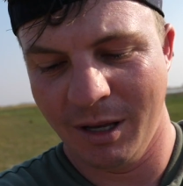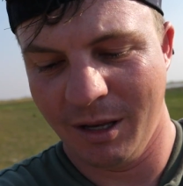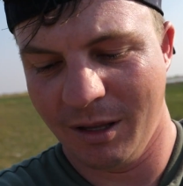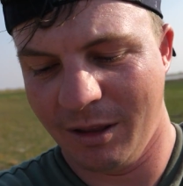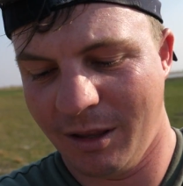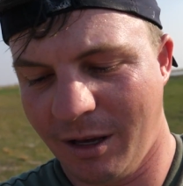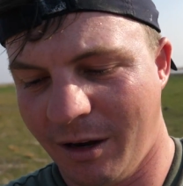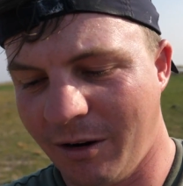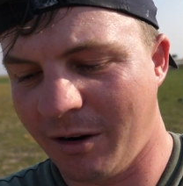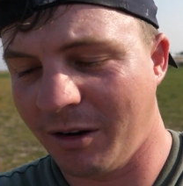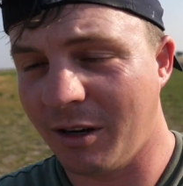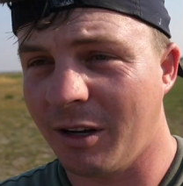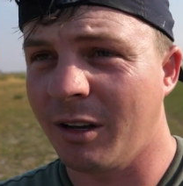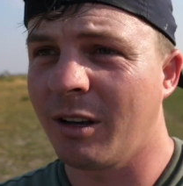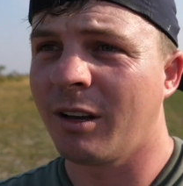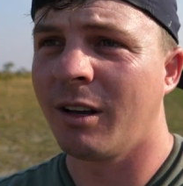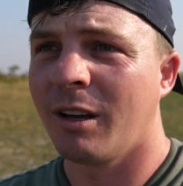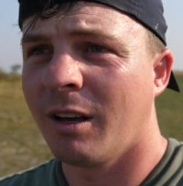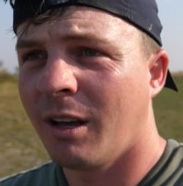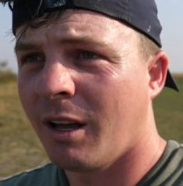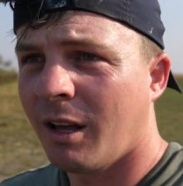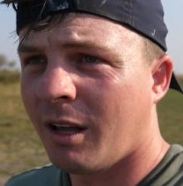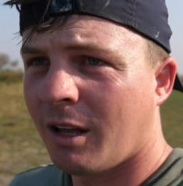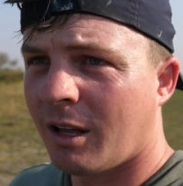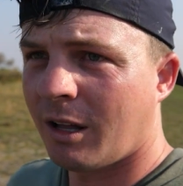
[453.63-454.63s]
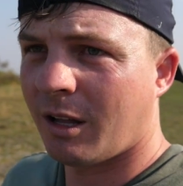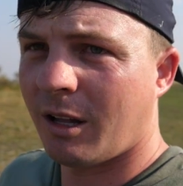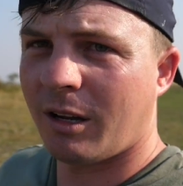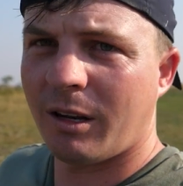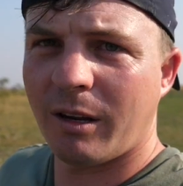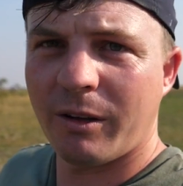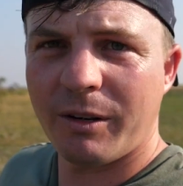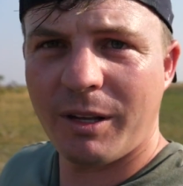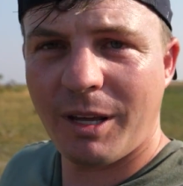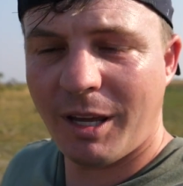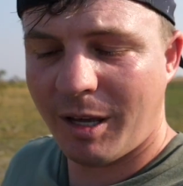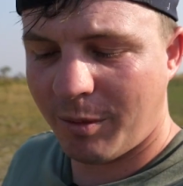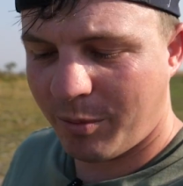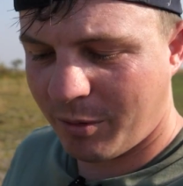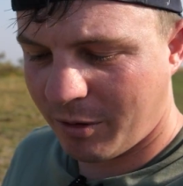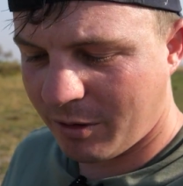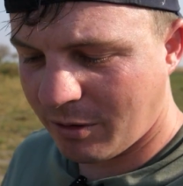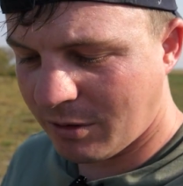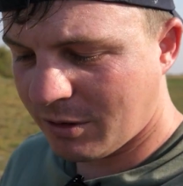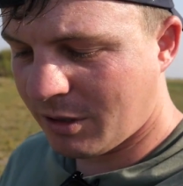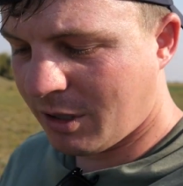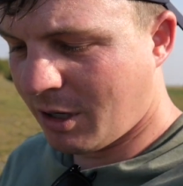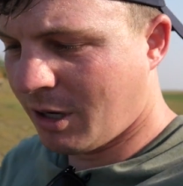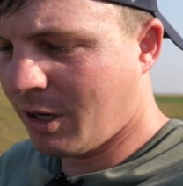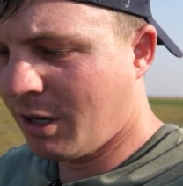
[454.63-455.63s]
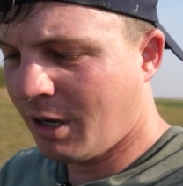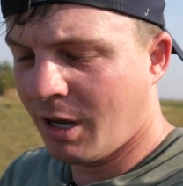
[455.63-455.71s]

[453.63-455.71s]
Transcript: There are a load of hippos,